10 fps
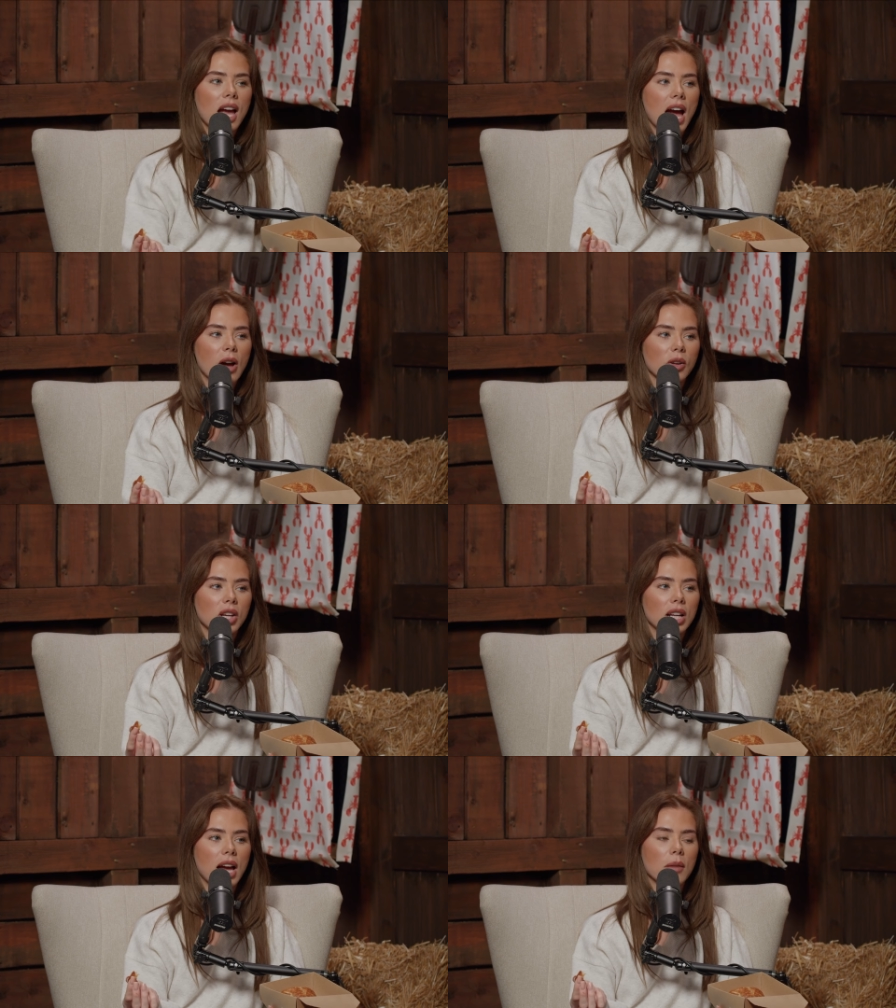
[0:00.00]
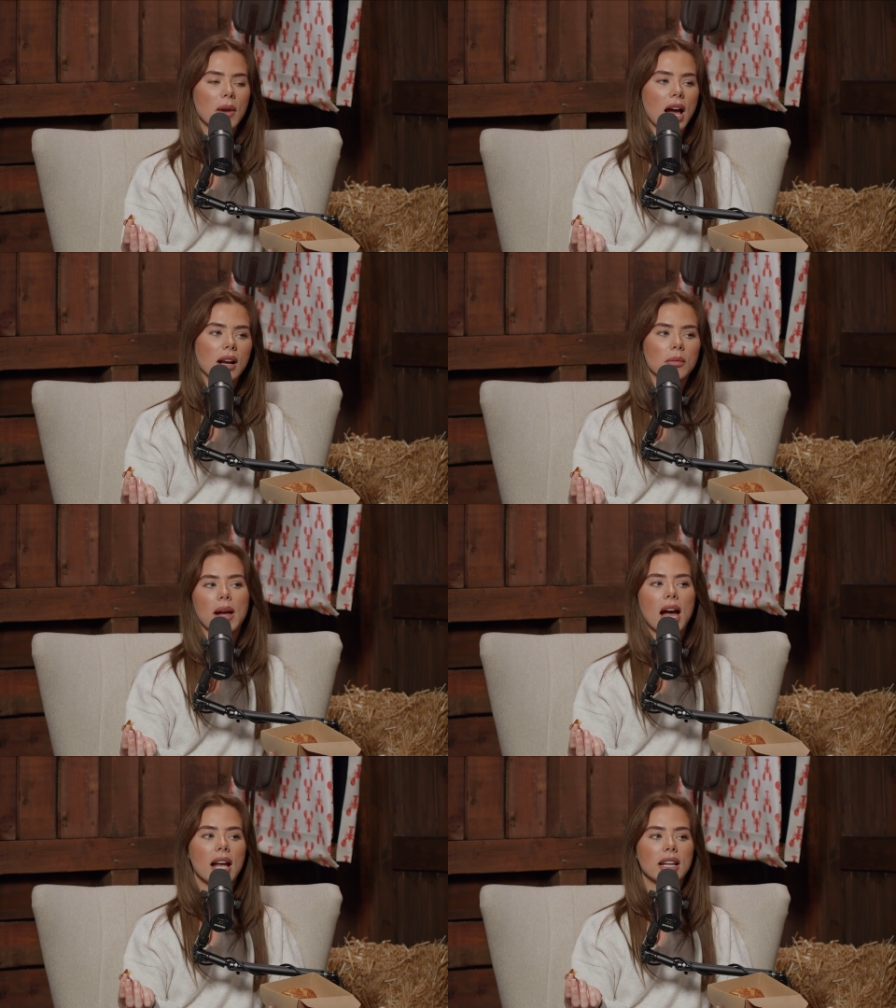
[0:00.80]
How can you let a black
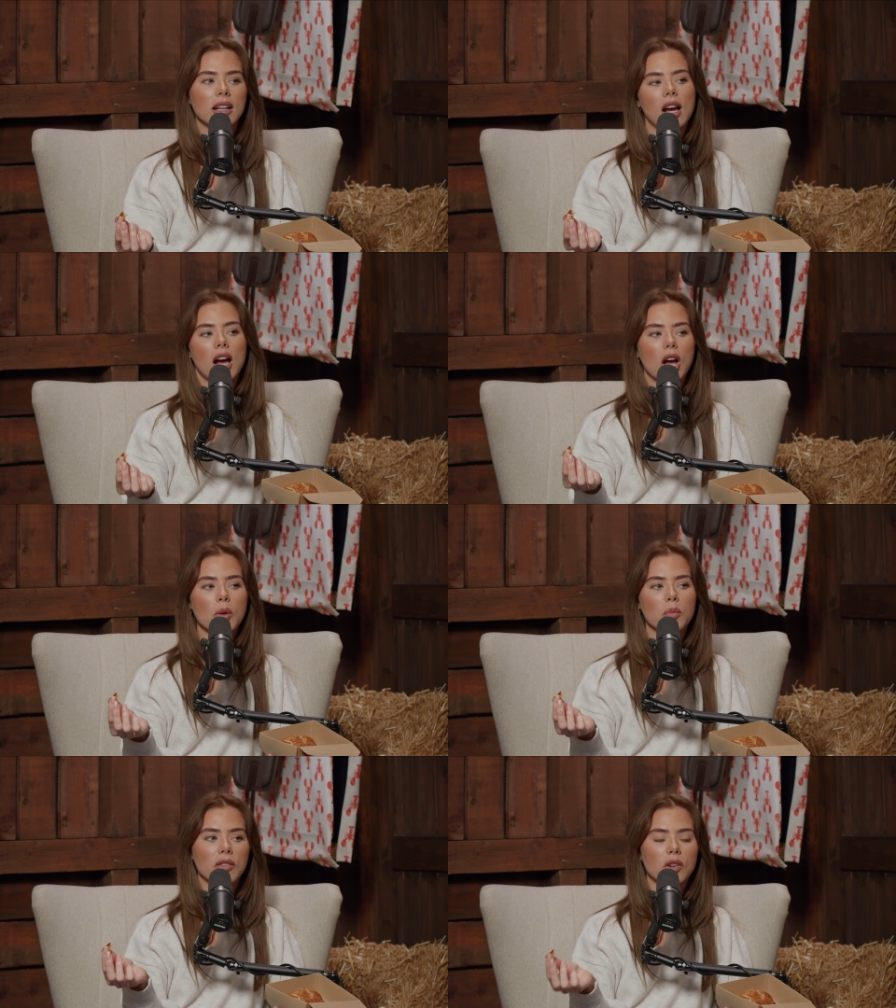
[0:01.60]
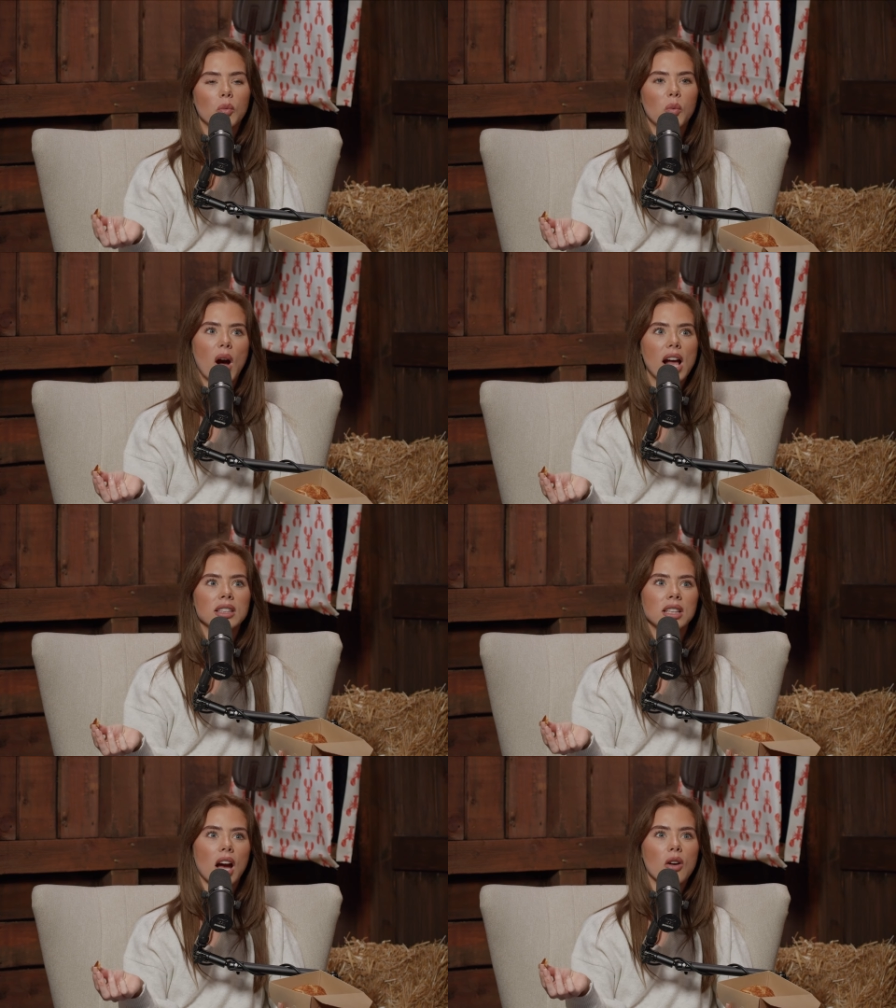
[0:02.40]
man in her home with your
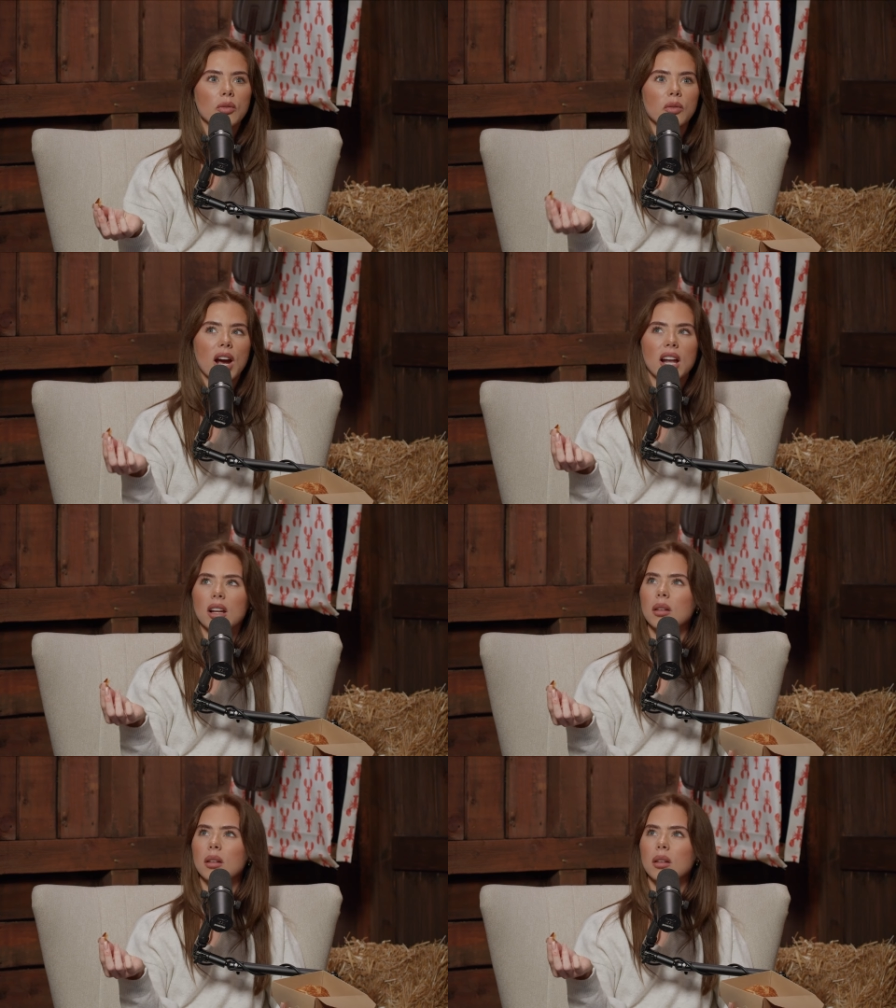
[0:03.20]
white girlfriend?